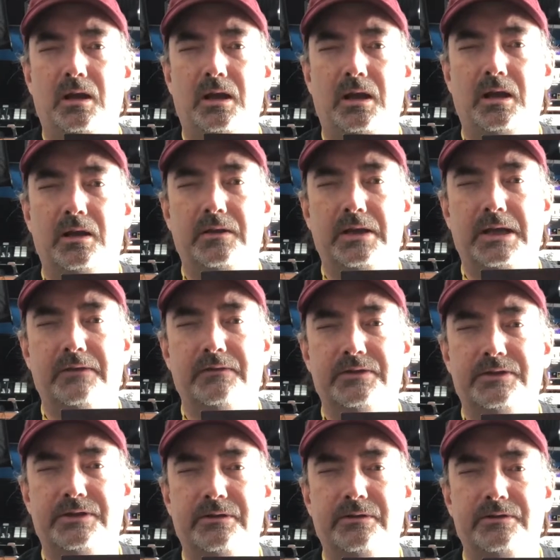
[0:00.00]
And they have a
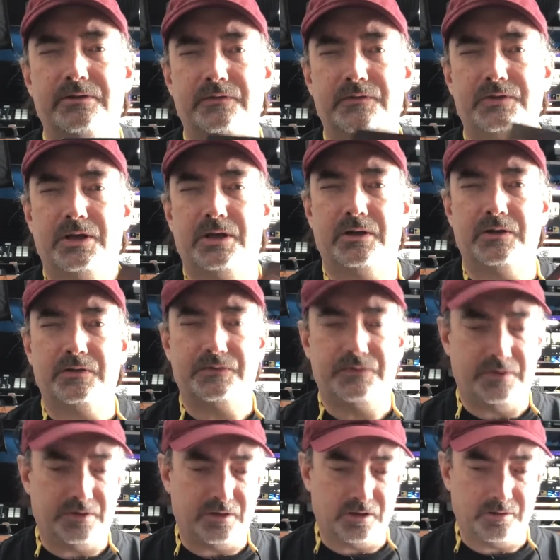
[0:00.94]
series of
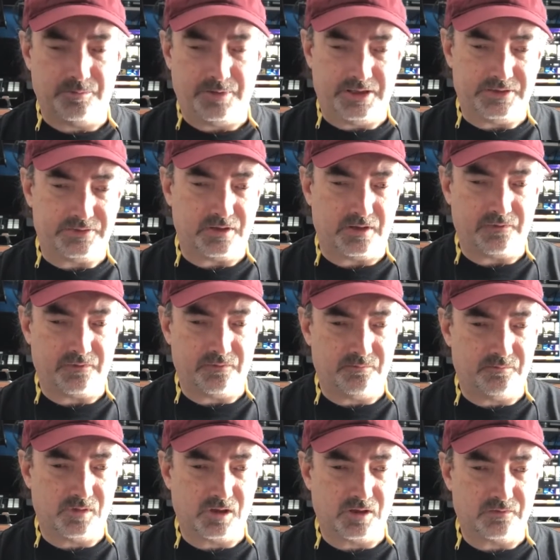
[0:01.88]
chairs that are based off
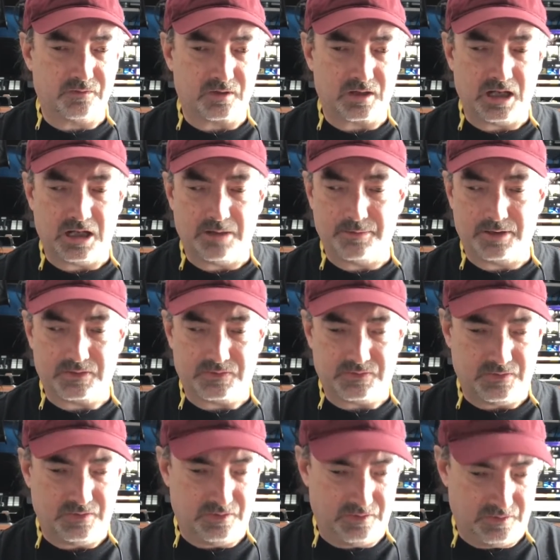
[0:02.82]
of Marvel
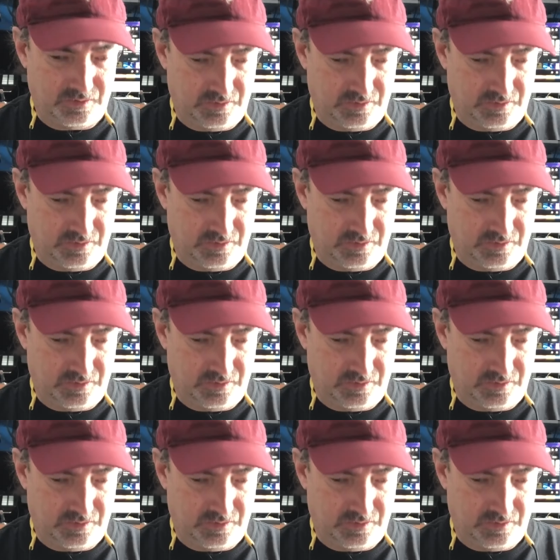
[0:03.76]
comics.